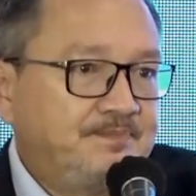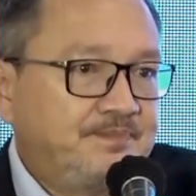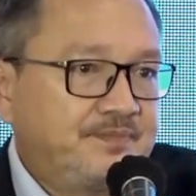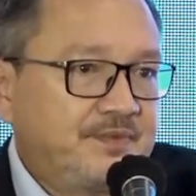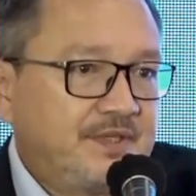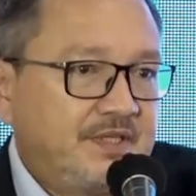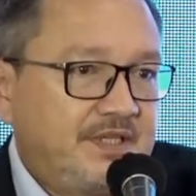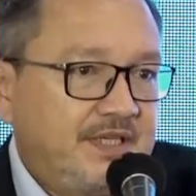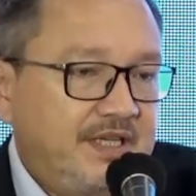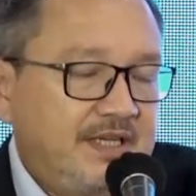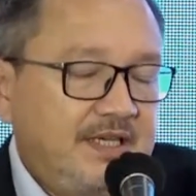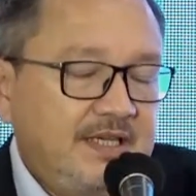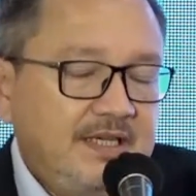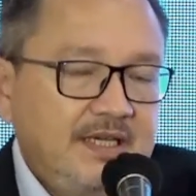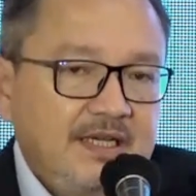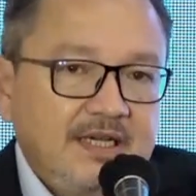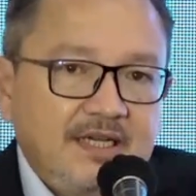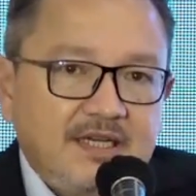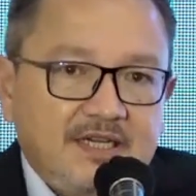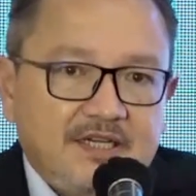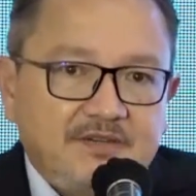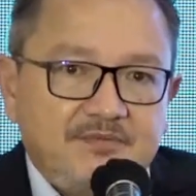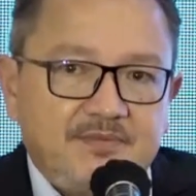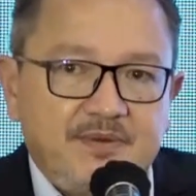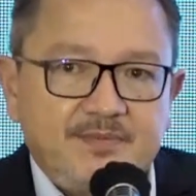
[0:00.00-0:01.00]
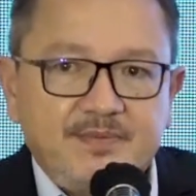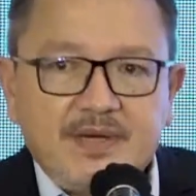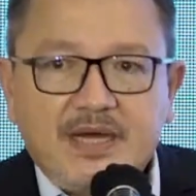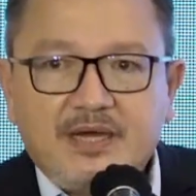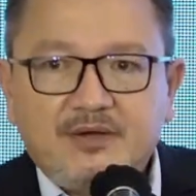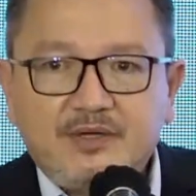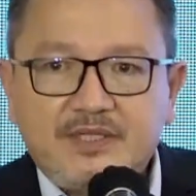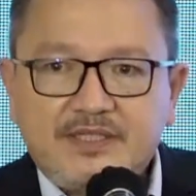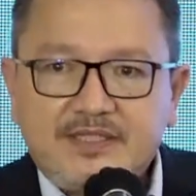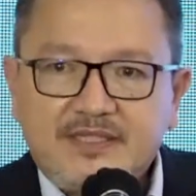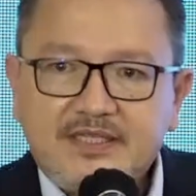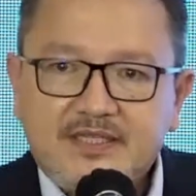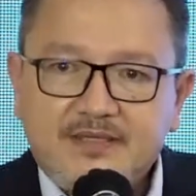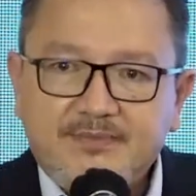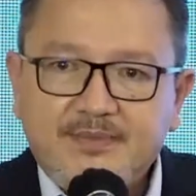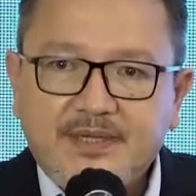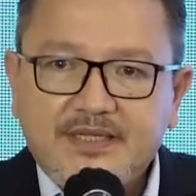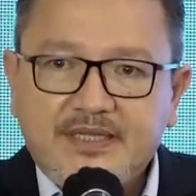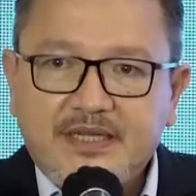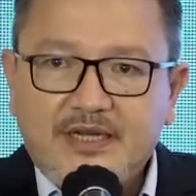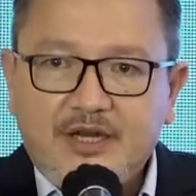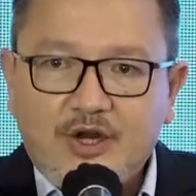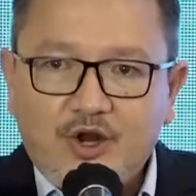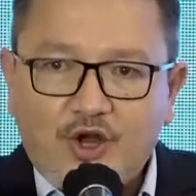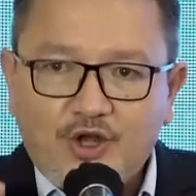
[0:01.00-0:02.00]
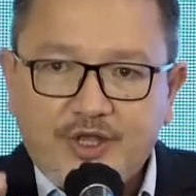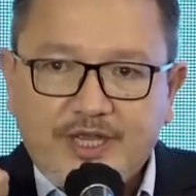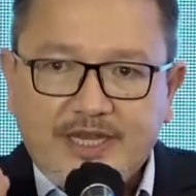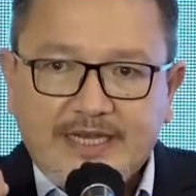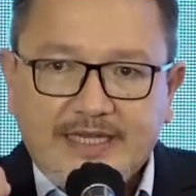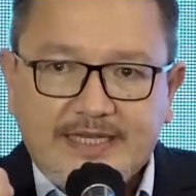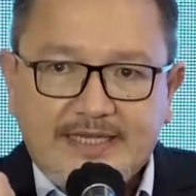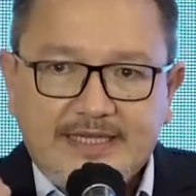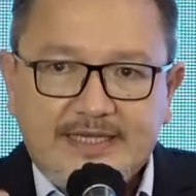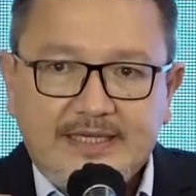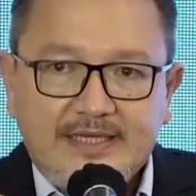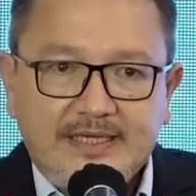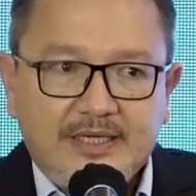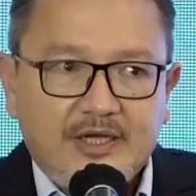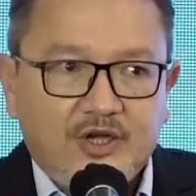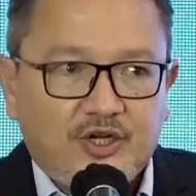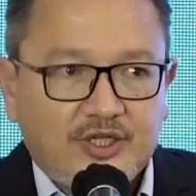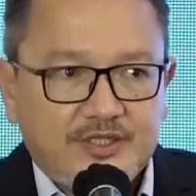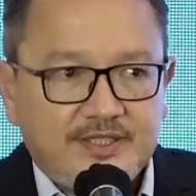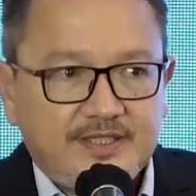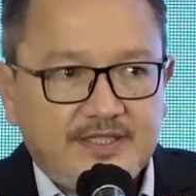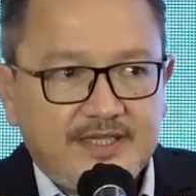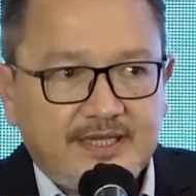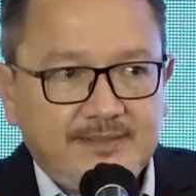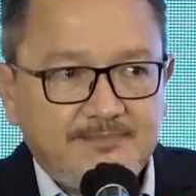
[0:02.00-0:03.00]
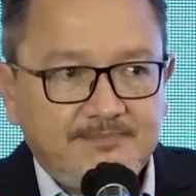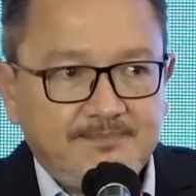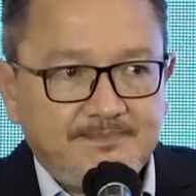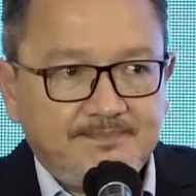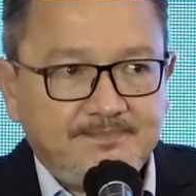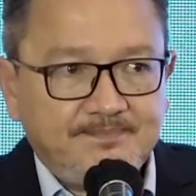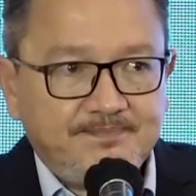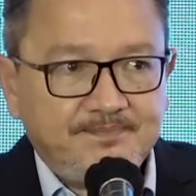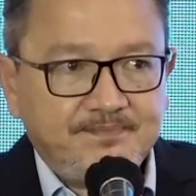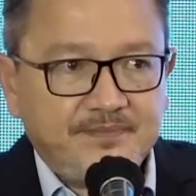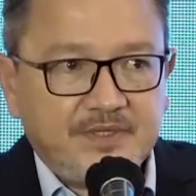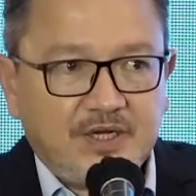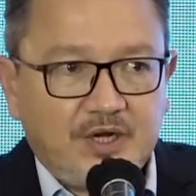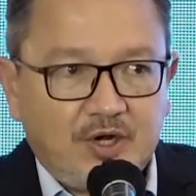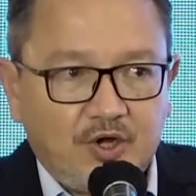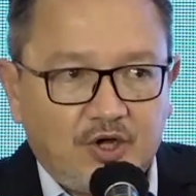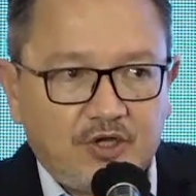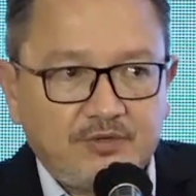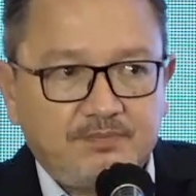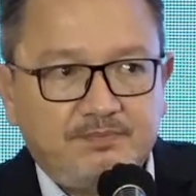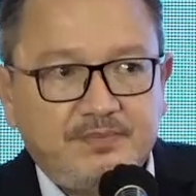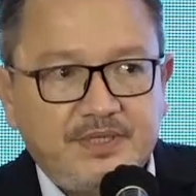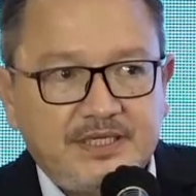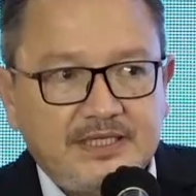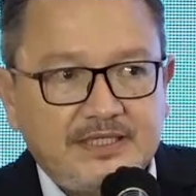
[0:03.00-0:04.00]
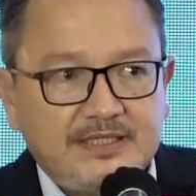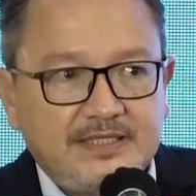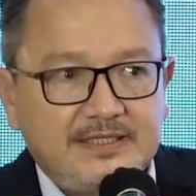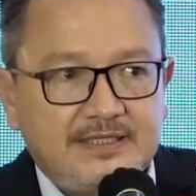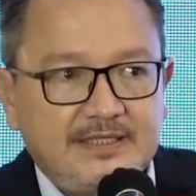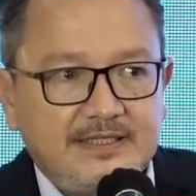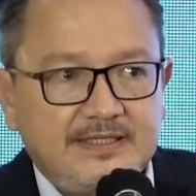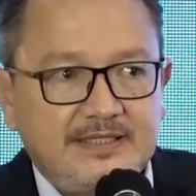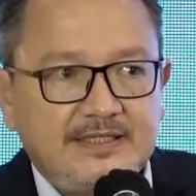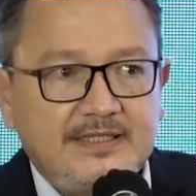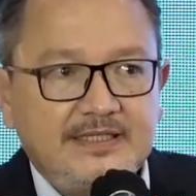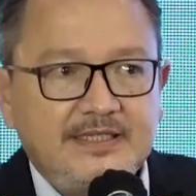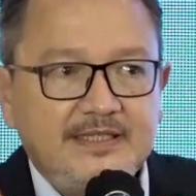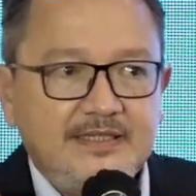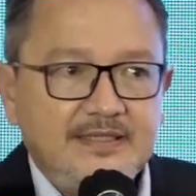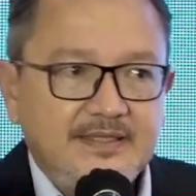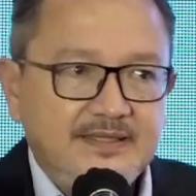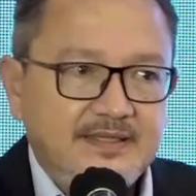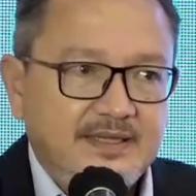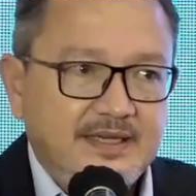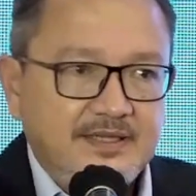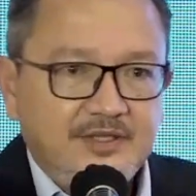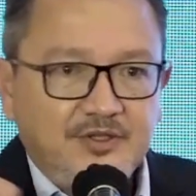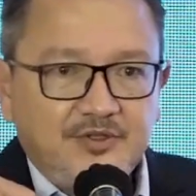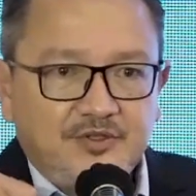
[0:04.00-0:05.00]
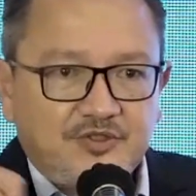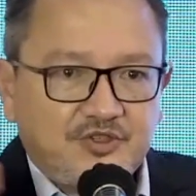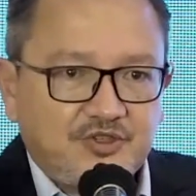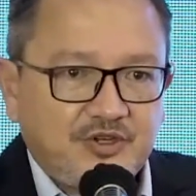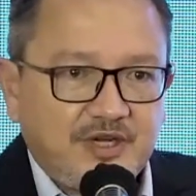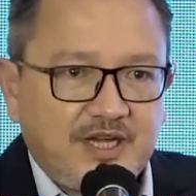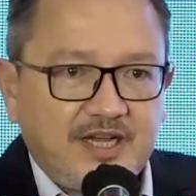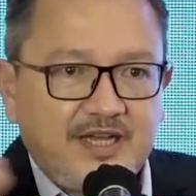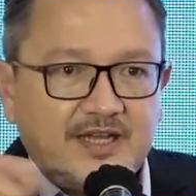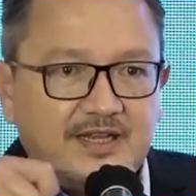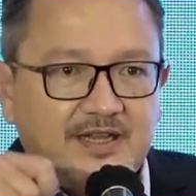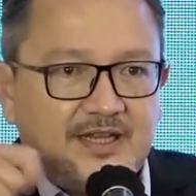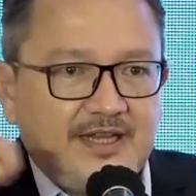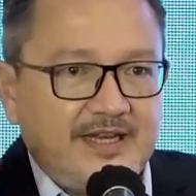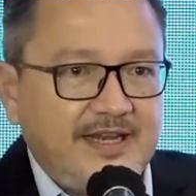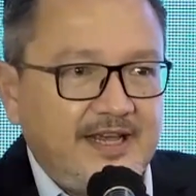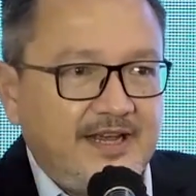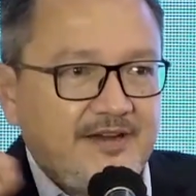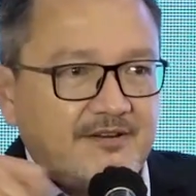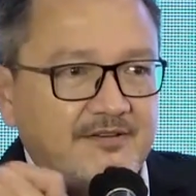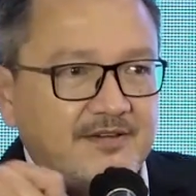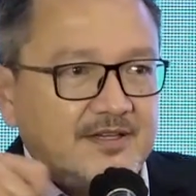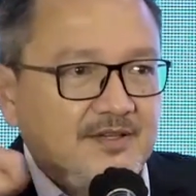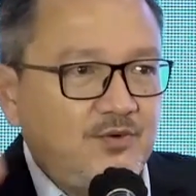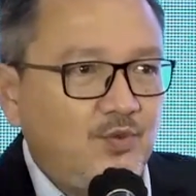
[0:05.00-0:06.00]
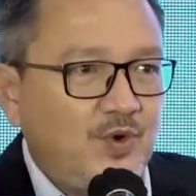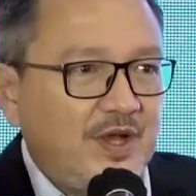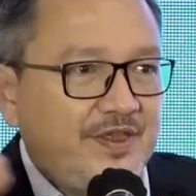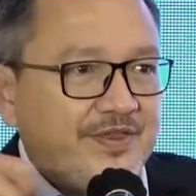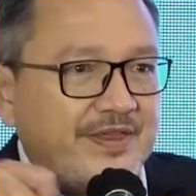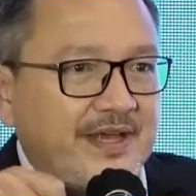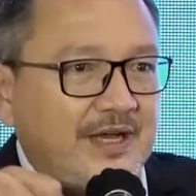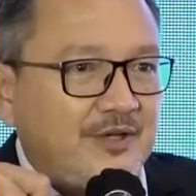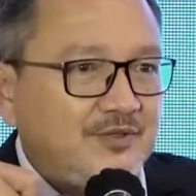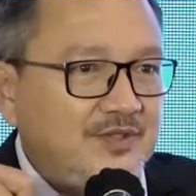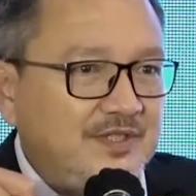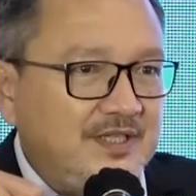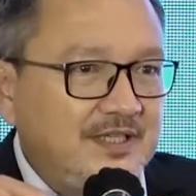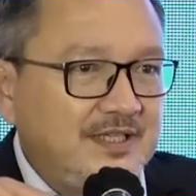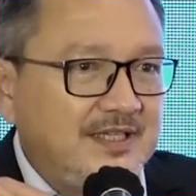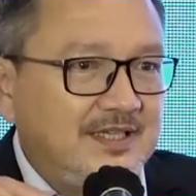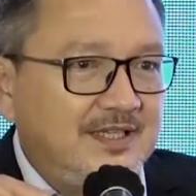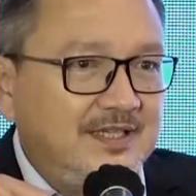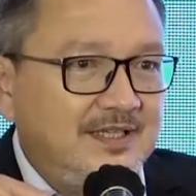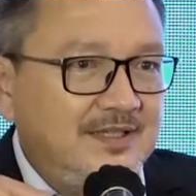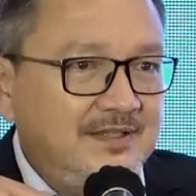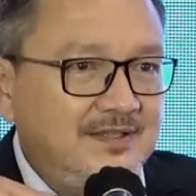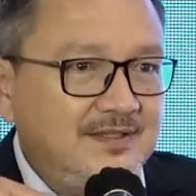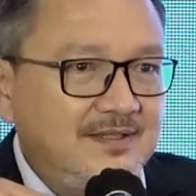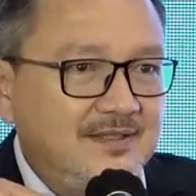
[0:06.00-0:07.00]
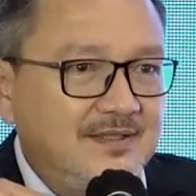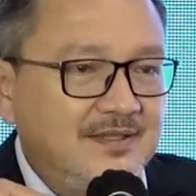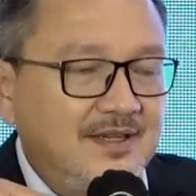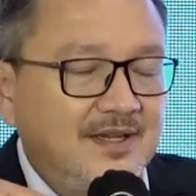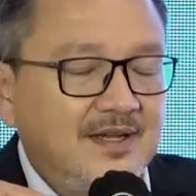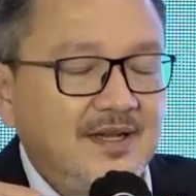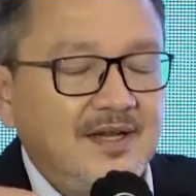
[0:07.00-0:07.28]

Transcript: Okay? Remember how I said about the lock and key concept? The lock being the disease, then you trial and error 1,000 keys.